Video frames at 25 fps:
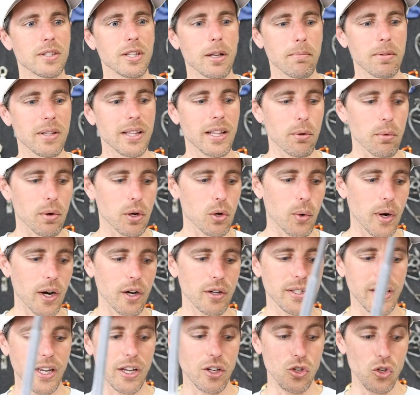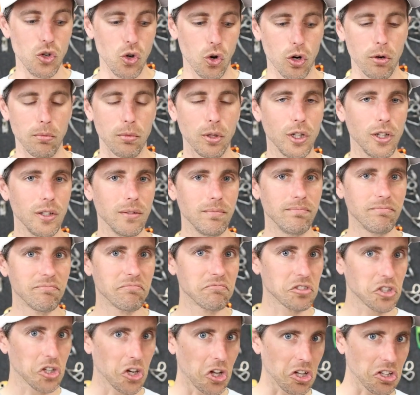something that requires a normal
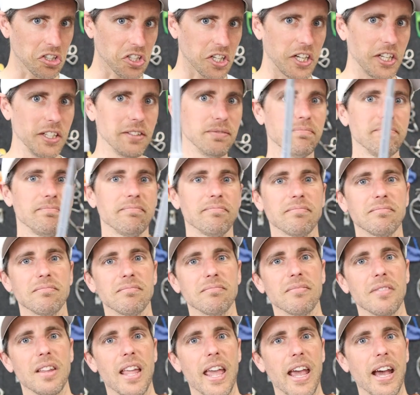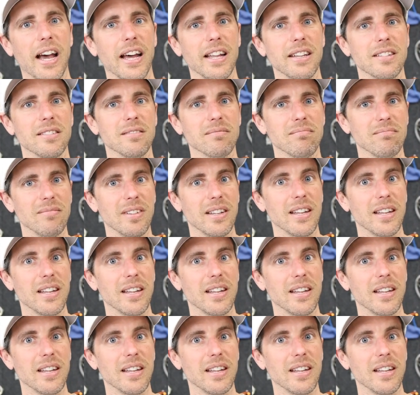caulk gun and